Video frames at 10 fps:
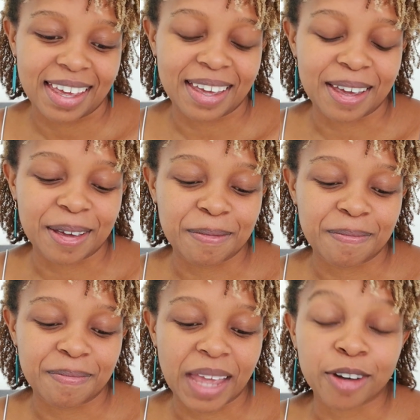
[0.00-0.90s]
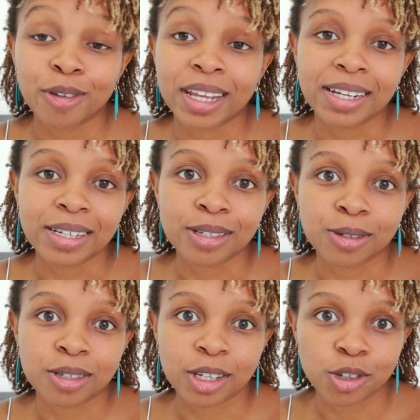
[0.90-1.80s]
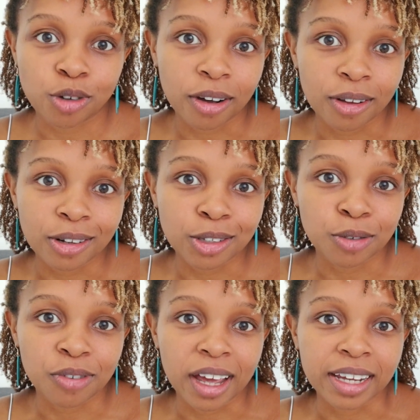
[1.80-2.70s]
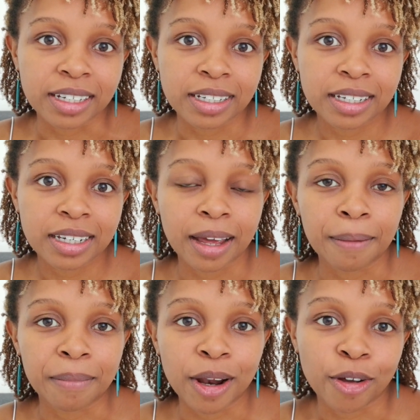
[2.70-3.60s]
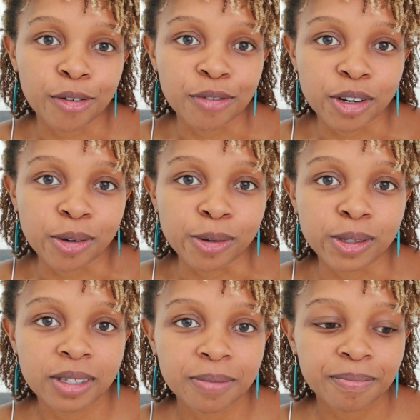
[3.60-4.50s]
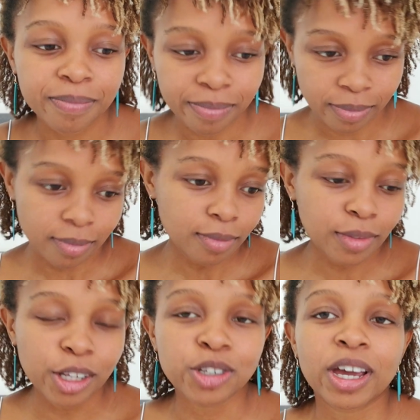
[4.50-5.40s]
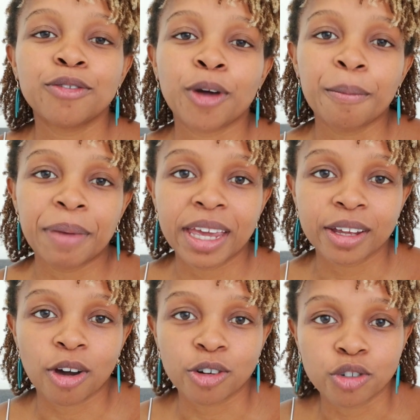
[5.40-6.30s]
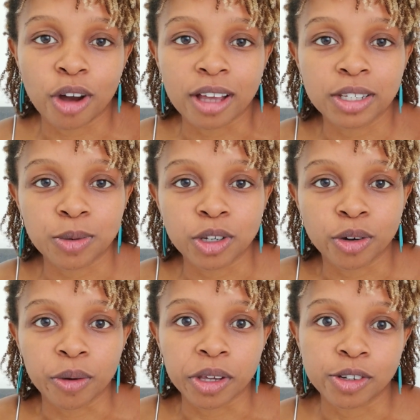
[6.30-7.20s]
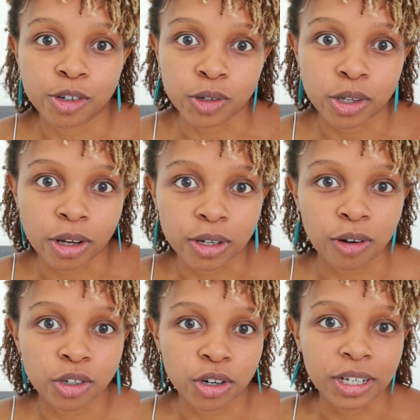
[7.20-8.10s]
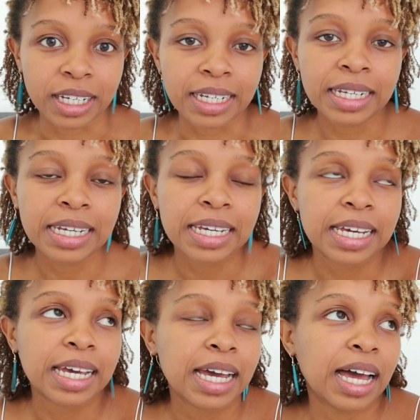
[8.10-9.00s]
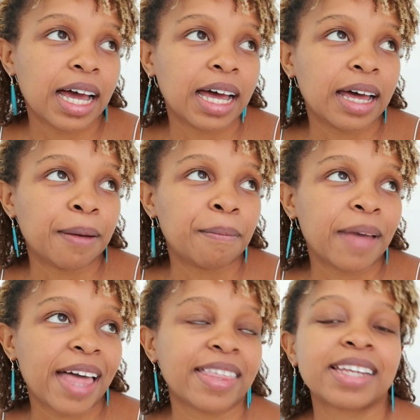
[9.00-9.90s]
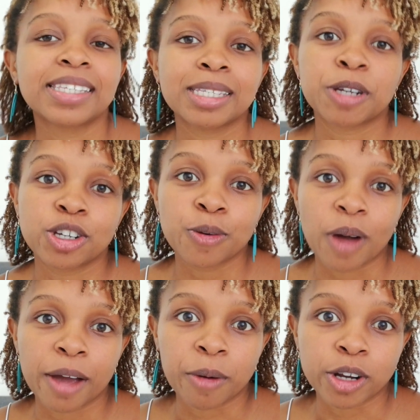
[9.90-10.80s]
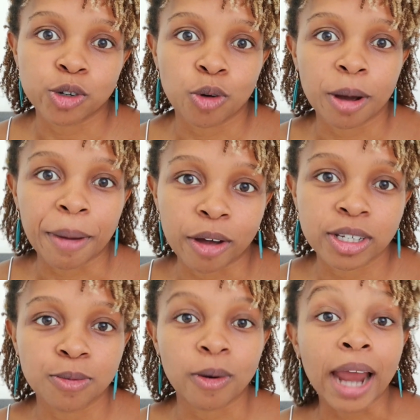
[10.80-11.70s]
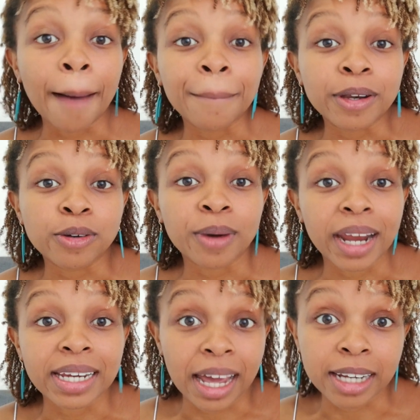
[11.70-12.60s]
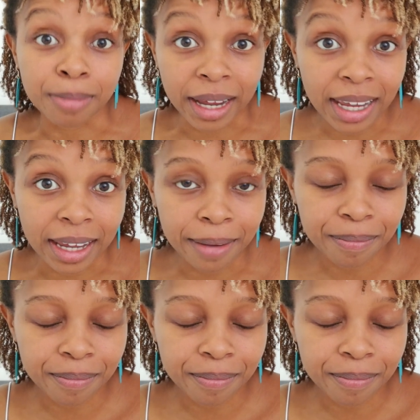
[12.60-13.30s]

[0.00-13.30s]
I know that it is a struggle to find a lot of videos to kind of compare and contrast when you're going into your starter lock journey, and that is especially why I want to talk about what happened when I dyed my hair,